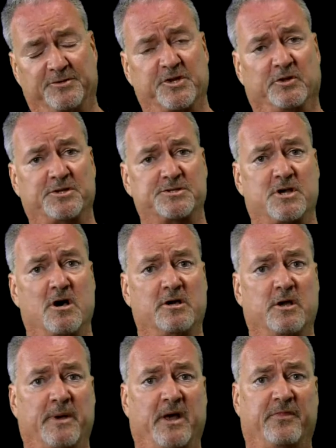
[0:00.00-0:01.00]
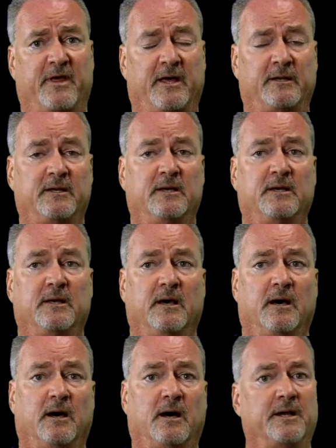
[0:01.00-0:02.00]
So let's talk about that.
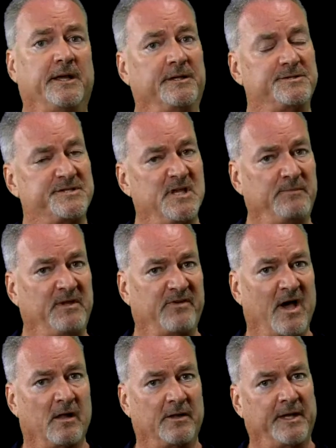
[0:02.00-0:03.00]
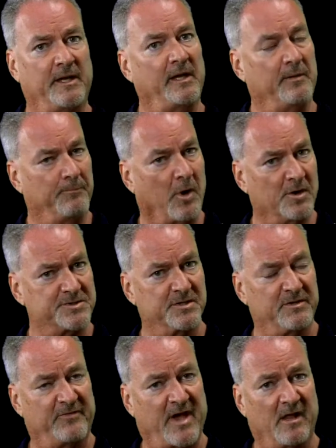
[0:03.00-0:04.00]
In Simi Valley, in parts
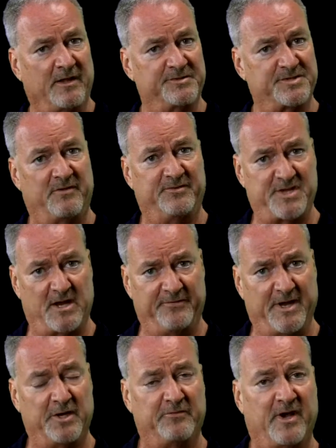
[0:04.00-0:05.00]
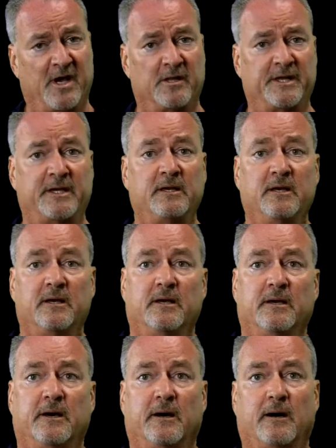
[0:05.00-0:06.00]
of the valley, San Fernando Valley,
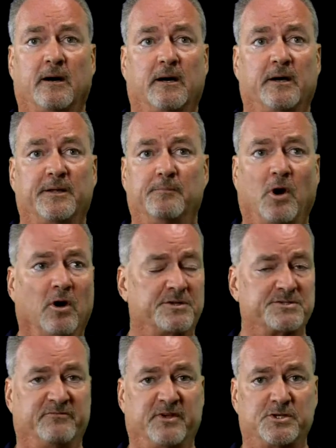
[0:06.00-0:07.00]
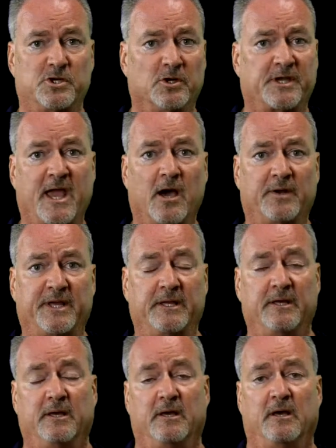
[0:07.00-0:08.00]
in parts of Ventura
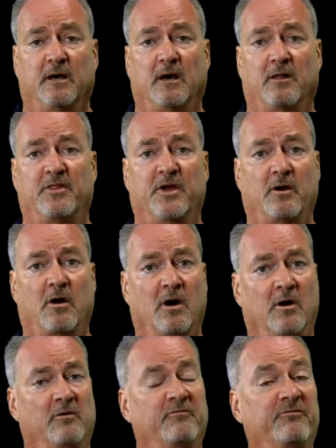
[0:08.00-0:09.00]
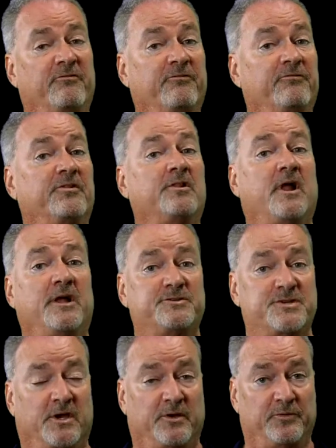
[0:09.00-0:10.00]
County, there are
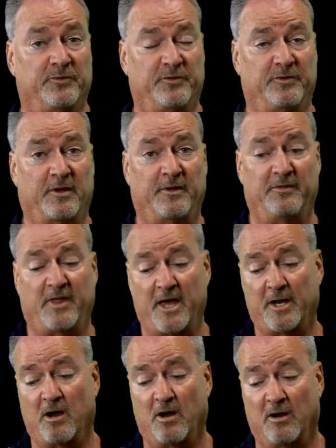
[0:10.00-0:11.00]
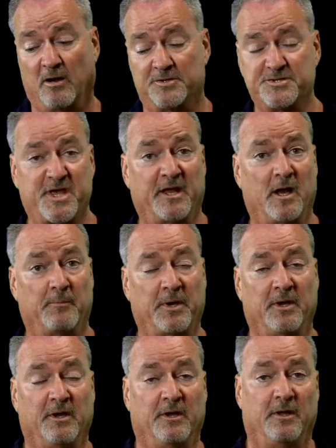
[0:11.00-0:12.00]
flood zones that are set
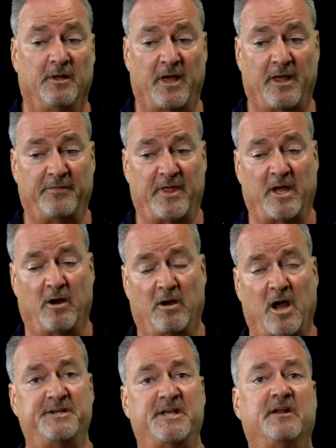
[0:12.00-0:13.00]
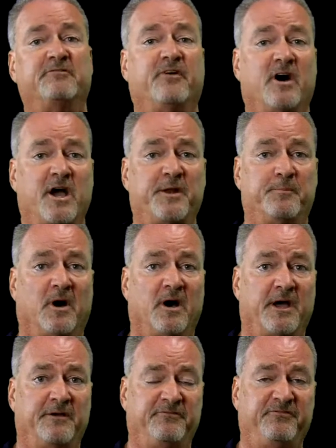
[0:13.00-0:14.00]
up, and they are identified
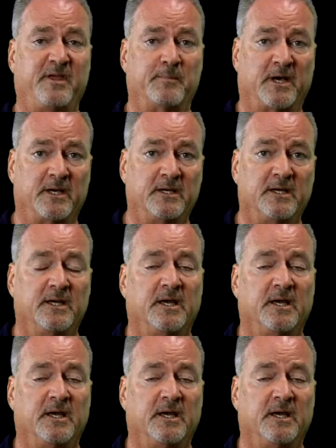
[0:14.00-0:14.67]
by FEMA,